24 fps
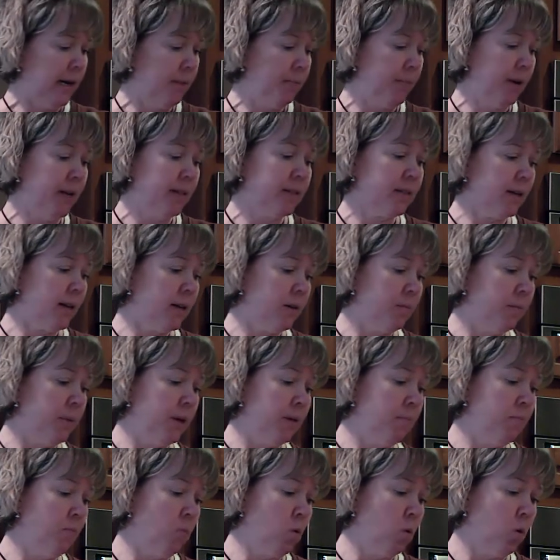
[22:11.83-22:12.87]
It's gonna be
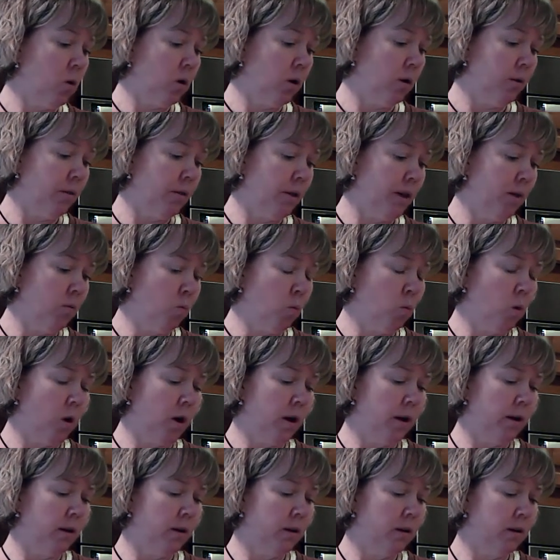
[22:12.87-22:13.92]
more than
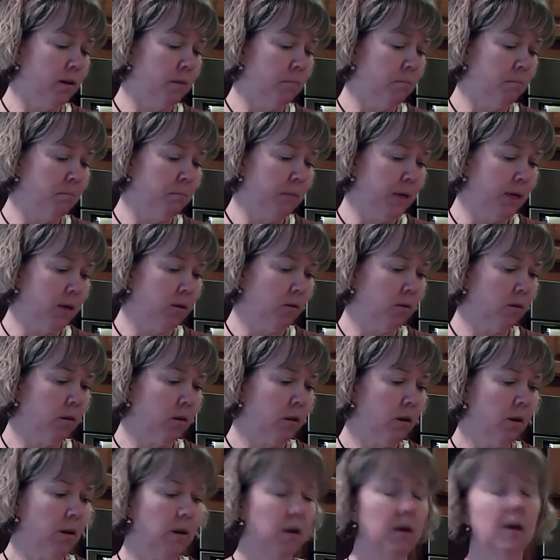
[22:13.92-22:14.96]
one meal,
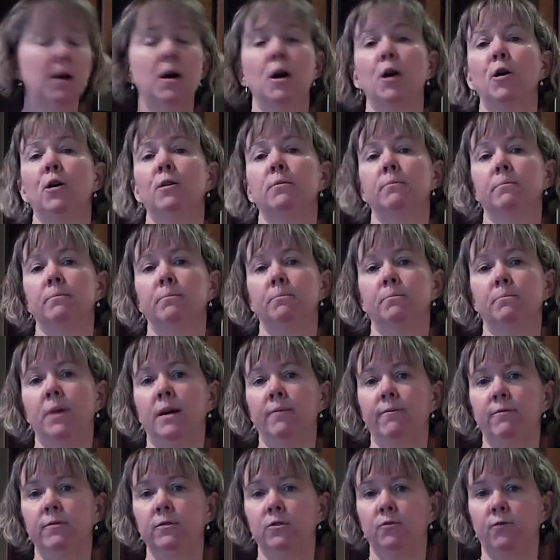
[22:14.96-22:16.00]

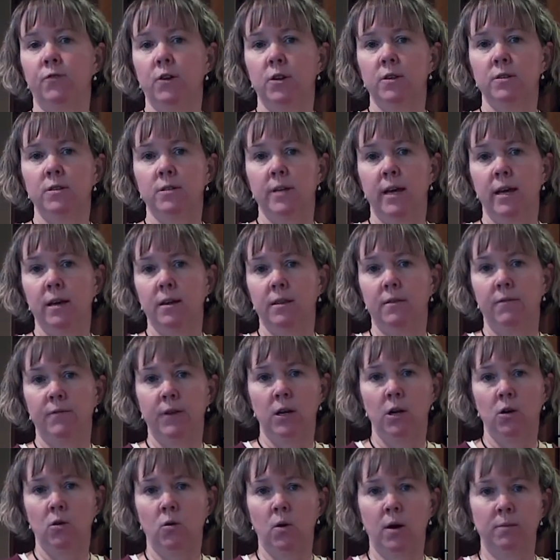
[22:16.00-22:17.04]
but for the sake of the
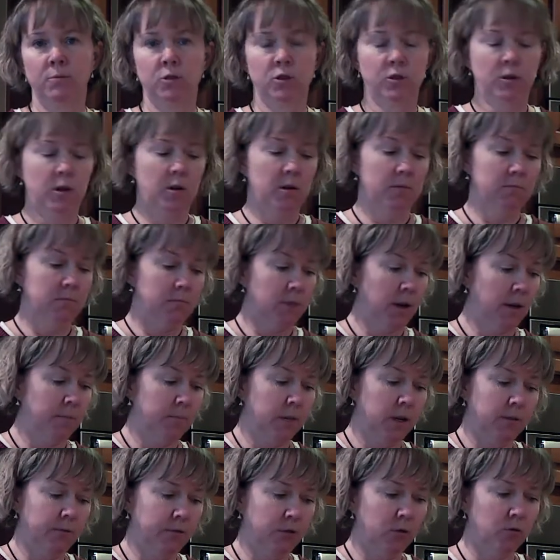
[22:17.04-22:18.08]
video, I'm
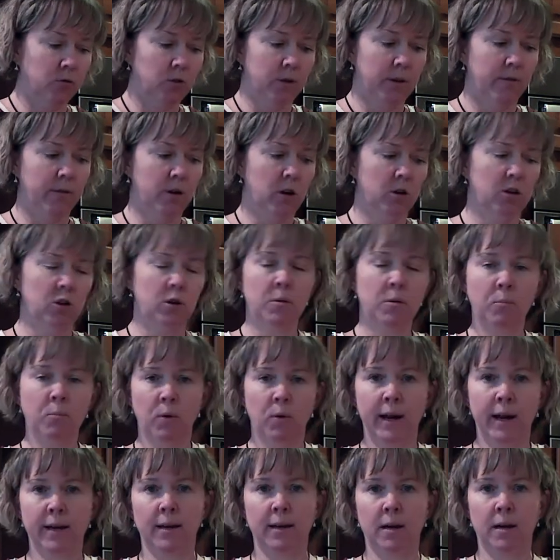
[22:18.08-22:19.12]
gonna FoodSaver. You can
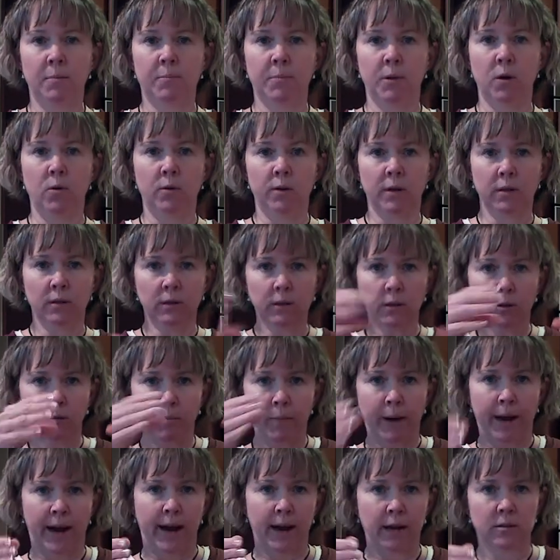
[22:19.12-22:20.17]
break it up though into little
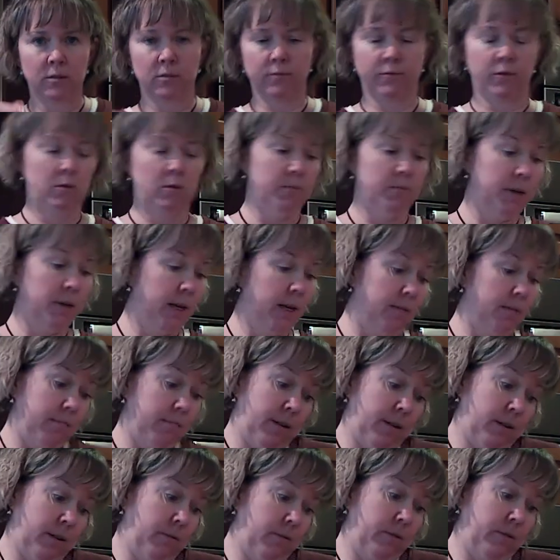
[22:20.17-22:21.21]
bags for
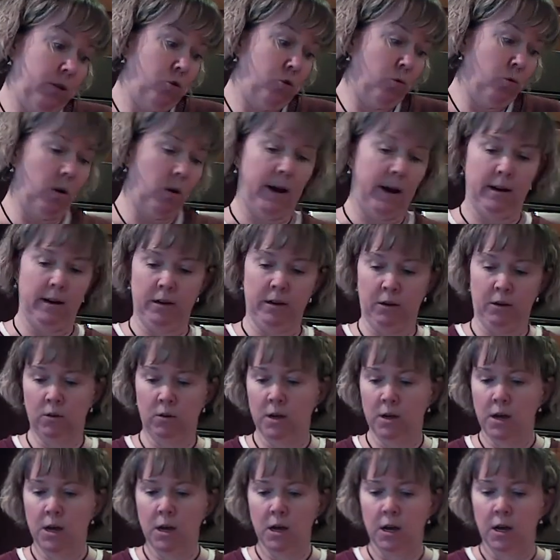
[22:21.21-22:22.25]
individual, I don't know.
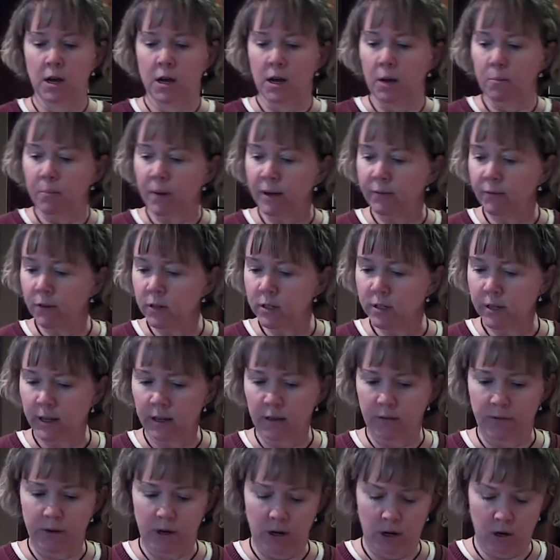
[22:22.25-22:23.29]
But for the sake
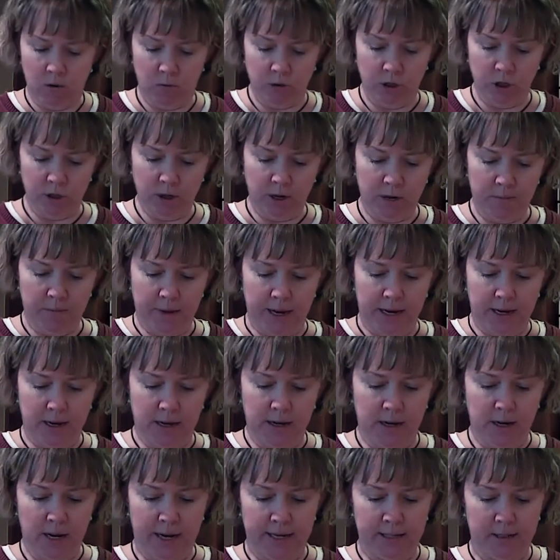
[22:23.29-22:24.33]
of the video, we're just gonna make a
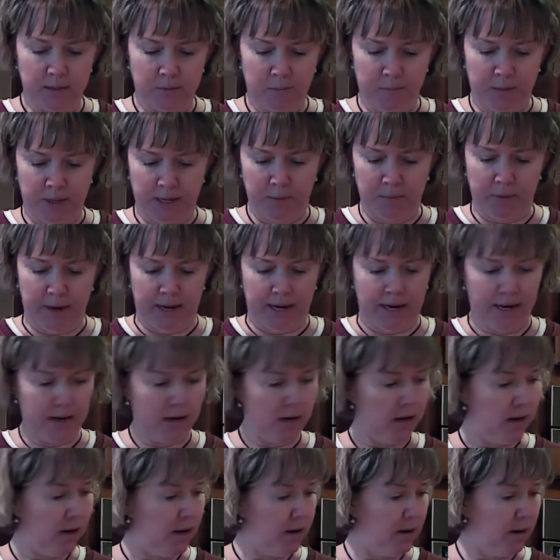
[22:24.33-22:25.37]
nice big
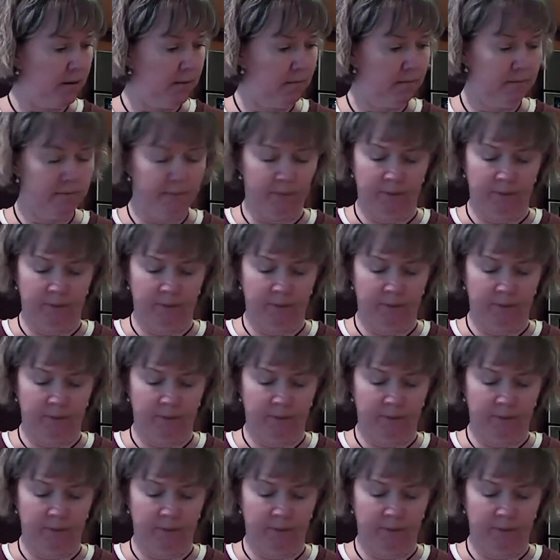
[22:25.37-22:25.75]
bag and